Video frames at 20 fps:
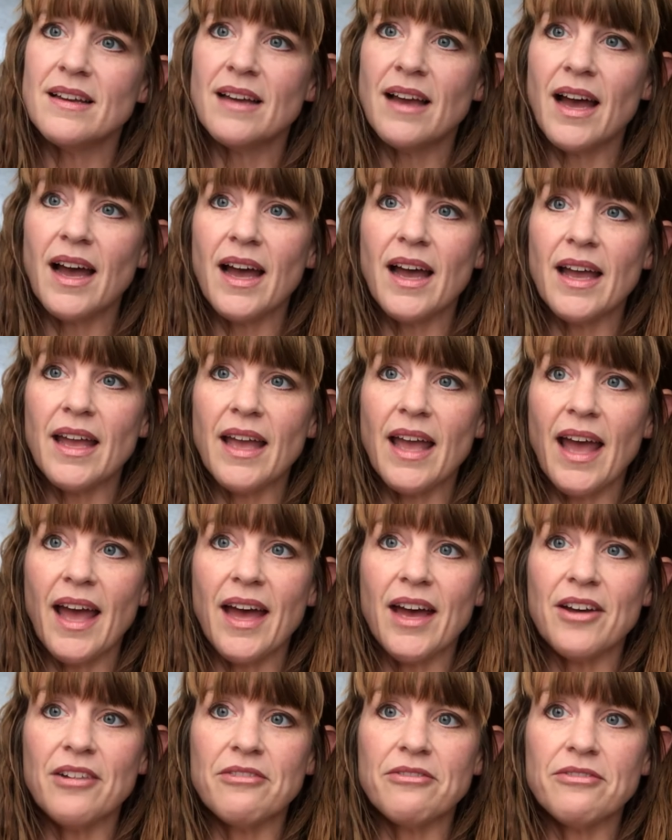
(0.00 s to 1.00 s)
I
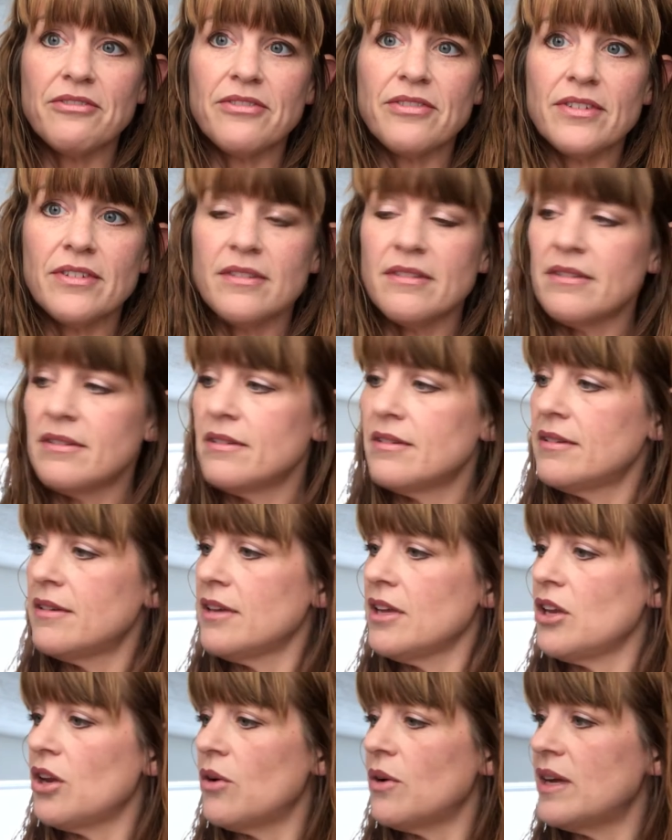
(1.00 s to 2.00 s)
have,
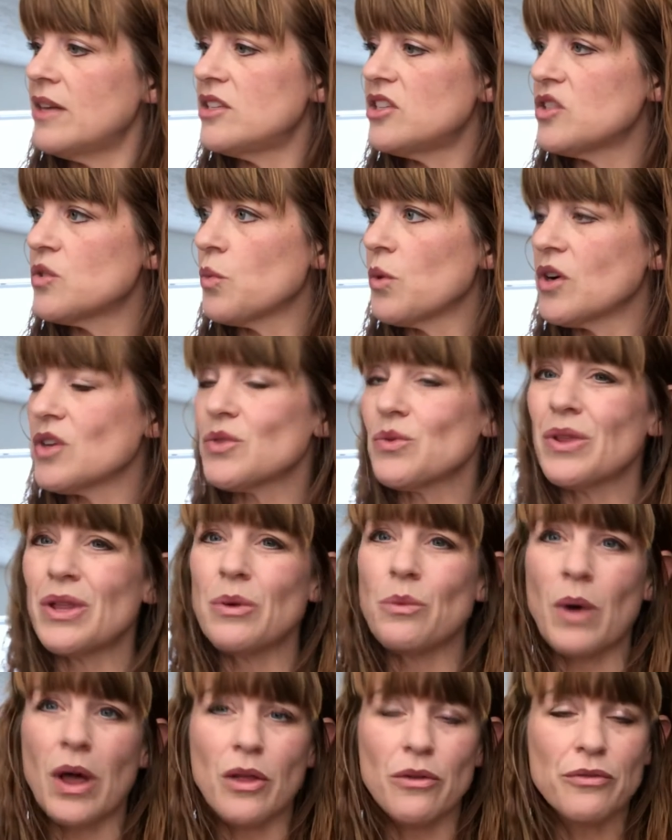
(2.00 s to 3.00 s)
you know, it just works really
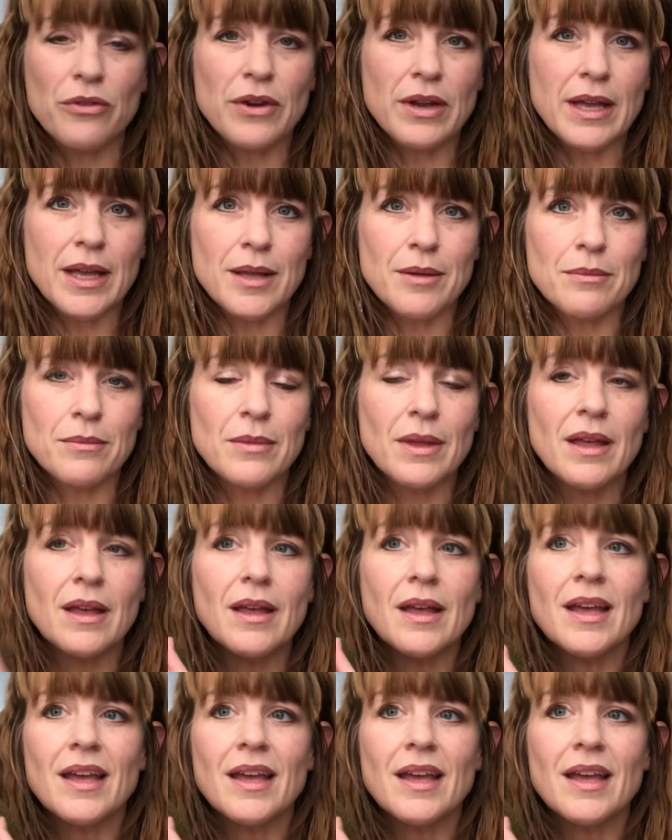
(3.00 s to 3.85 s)
well for him.